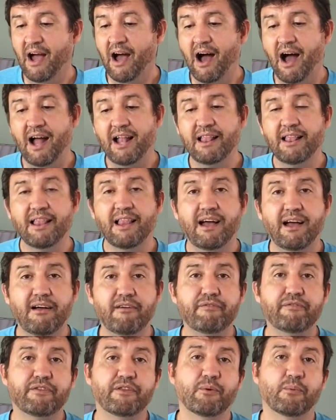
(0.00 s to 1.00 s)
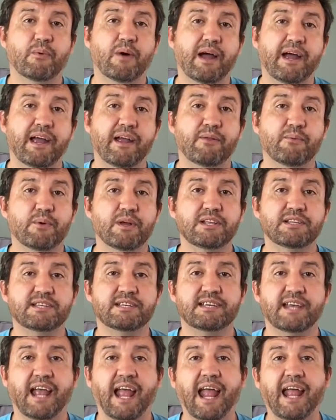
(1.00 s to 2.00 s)
I love the way in
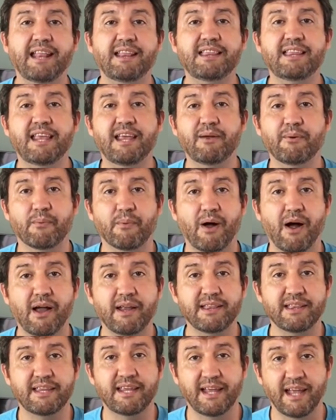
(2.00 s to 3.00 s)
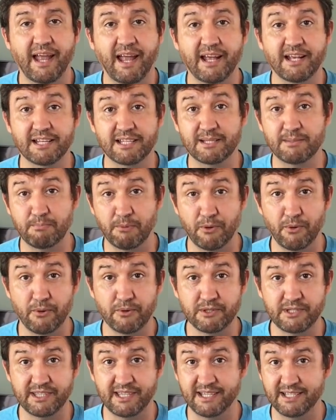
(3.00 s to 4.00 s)
which N.T. Wright
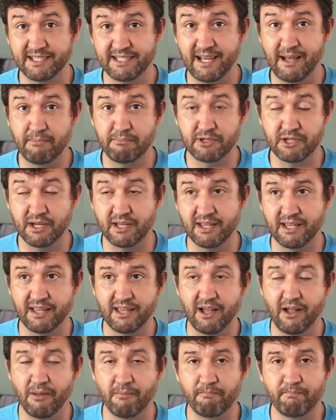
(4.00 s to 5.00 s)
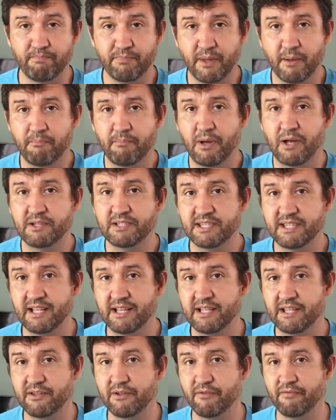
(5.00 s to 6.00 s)
explores this subject, and I'll post a
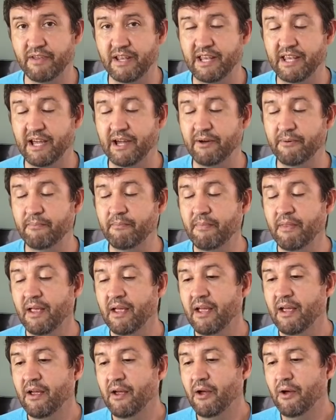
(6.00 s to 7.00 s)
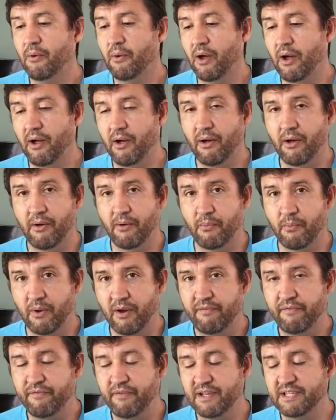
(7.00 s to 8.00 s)
little video
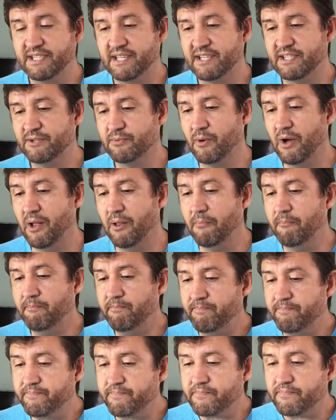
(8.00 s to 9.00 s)
with this as well.